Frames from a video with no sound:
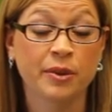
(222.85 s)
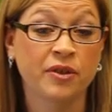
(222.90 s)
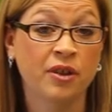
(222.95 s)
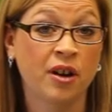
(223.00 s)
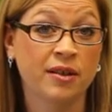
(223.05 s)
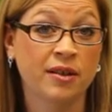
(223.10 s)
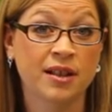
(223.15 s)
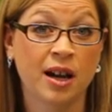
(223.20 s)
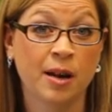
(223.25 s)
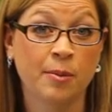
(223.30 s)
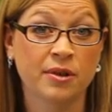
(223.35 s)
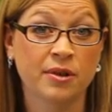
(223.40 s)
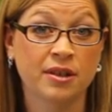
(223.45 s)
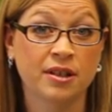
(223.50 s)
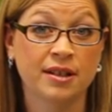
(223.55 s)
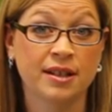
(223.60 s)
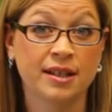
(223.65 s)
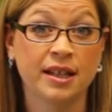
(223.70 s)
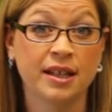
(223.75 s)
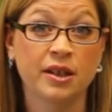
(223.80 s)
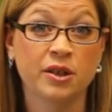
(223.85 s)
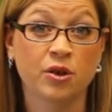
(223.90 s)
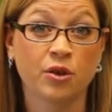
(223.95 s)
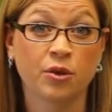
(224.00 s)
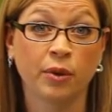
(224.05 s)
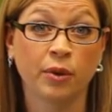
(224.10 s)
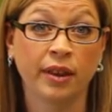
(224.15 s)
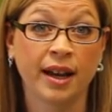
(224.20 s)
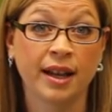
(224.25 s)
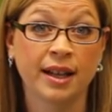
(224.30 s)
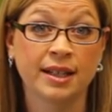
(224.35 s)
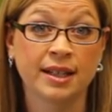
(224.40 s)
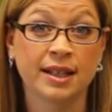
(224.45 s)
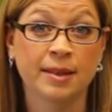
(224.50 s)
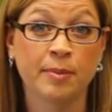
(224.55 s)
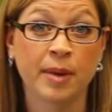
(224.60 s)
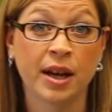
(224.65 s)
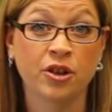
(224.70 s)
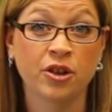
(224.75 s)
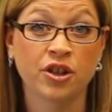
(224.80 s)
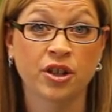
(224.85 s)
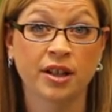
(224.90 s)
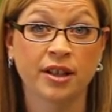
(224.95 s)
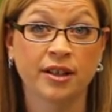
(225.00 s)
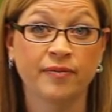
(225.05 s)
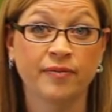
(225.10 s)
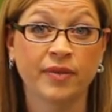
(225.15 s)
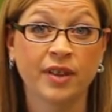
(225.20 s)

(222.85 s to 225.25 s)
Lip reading: Alzheimer's disease or related dementia.